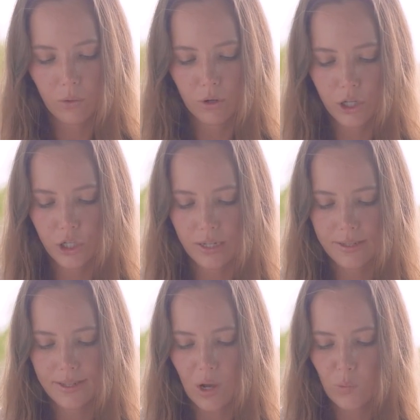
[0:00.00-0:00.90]
or
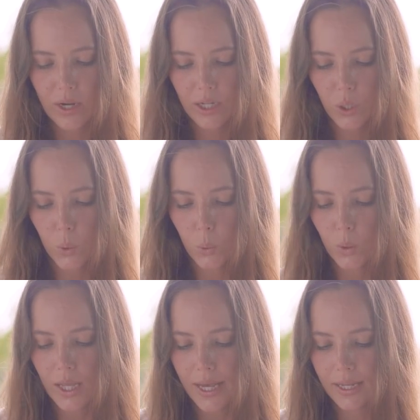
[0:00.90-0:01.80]
just someone who
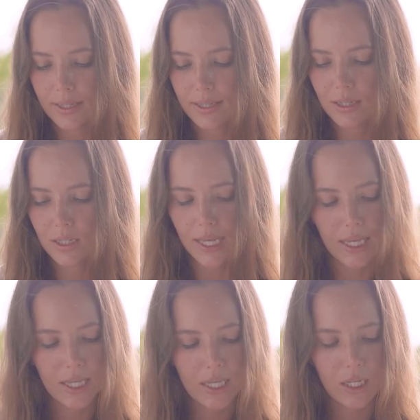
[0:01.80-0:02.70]
likes
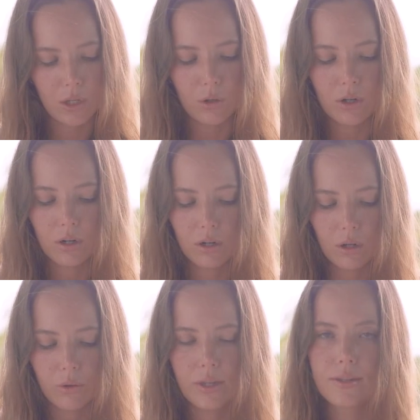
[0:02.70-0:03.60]
taking your
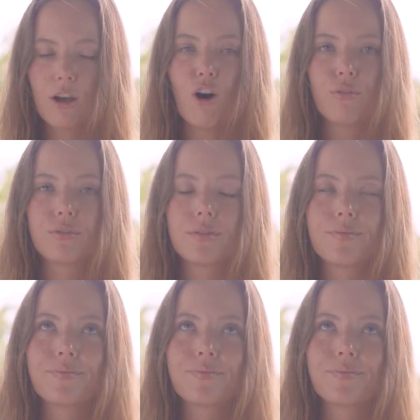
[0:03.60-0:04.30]
clothes off?